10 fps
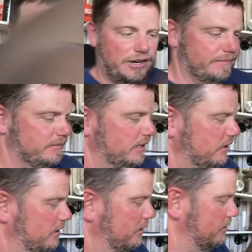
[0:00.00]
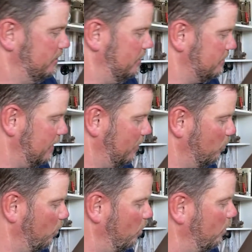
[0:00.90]
All right, this is a
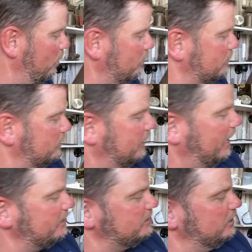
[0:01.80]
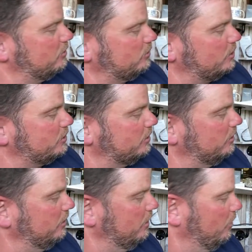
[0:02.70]
wool tassy
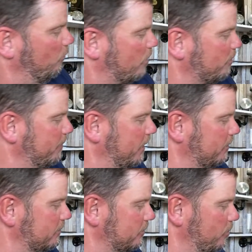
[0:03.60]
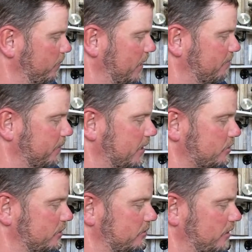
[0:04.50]
crusher, water repellent, U P F
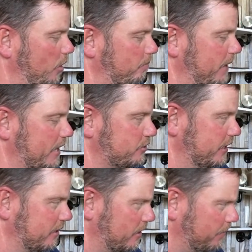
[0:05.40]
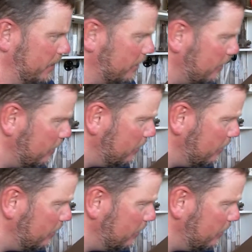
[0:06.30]
protection, Outback Trading Company,